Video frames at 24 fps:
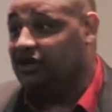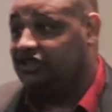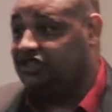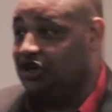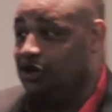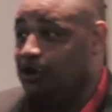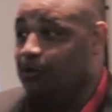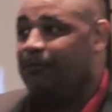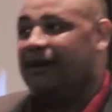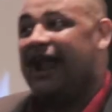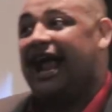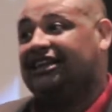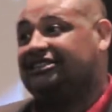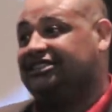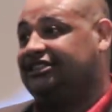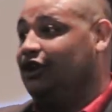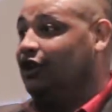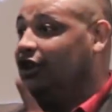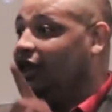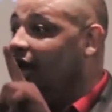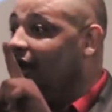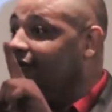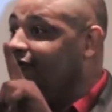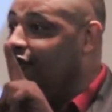with you, but I
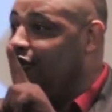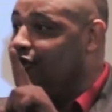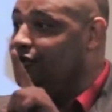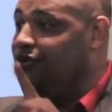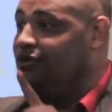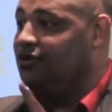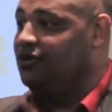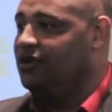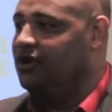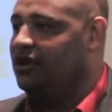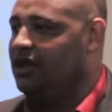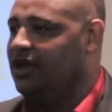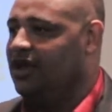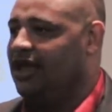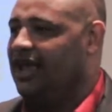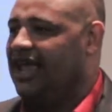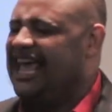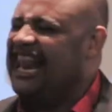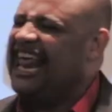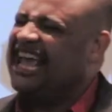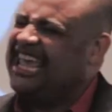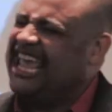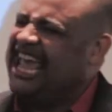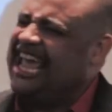still love you.
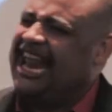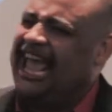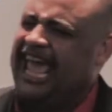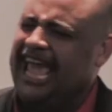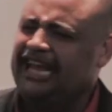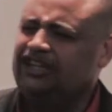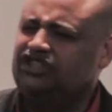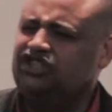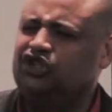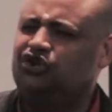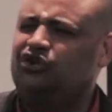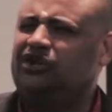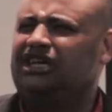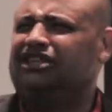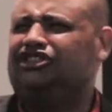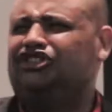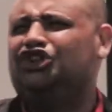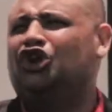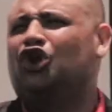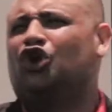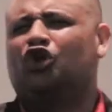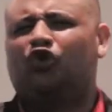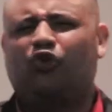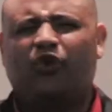And I can't hate you because you don't